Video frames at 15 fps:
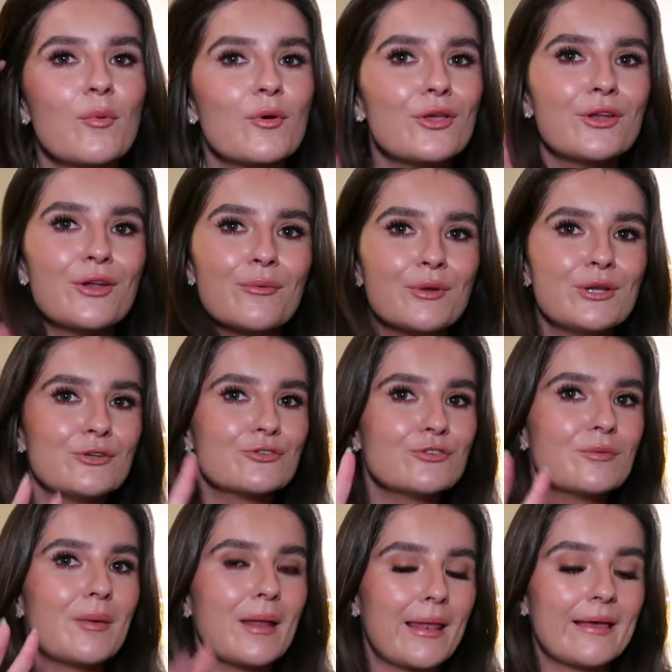but you know, we're just
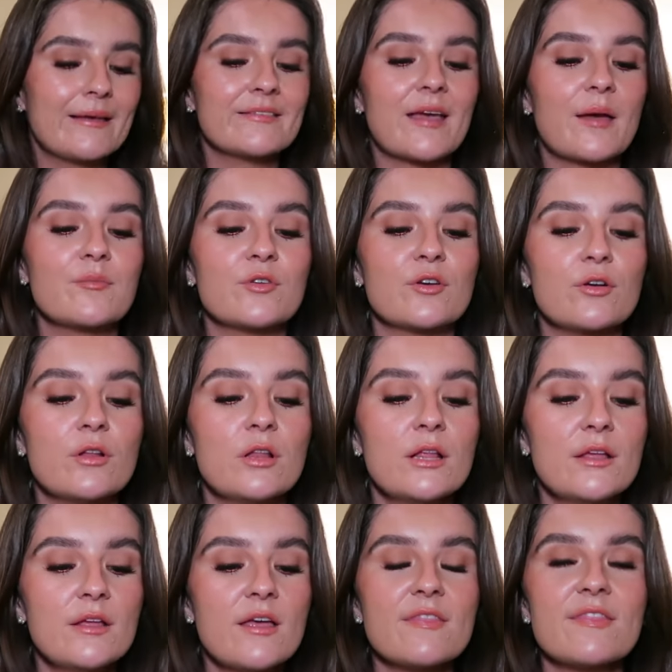a bit like skeptical.
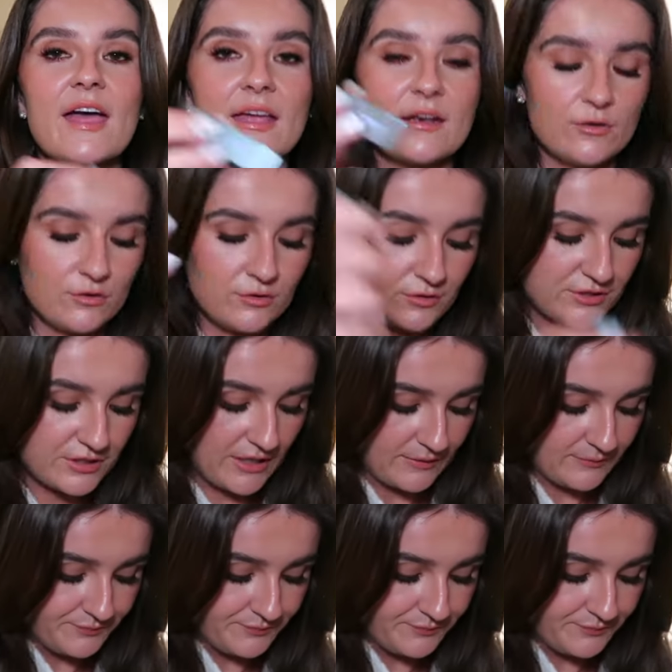Then also,